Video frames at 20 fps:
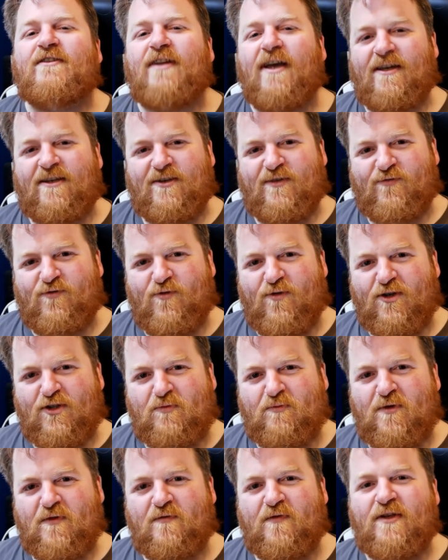Thank you for
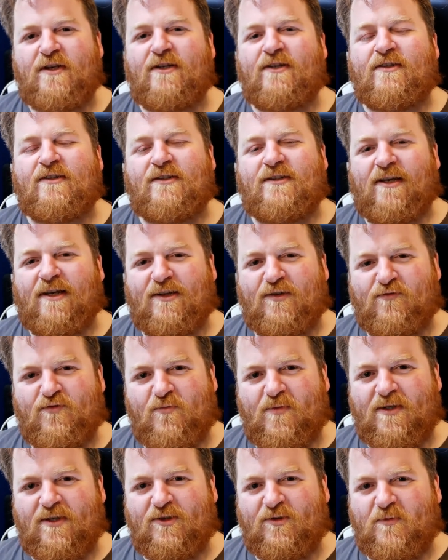watching my videos. Thank you for
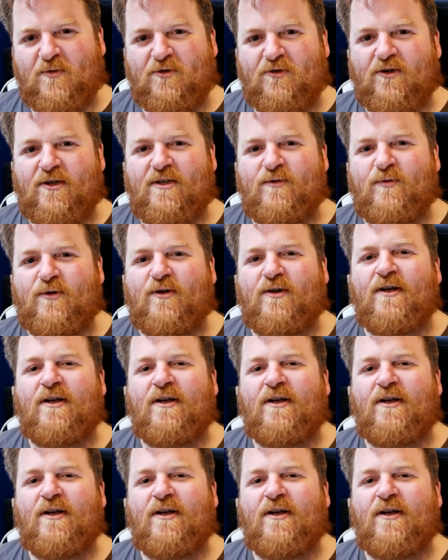being a subscriber.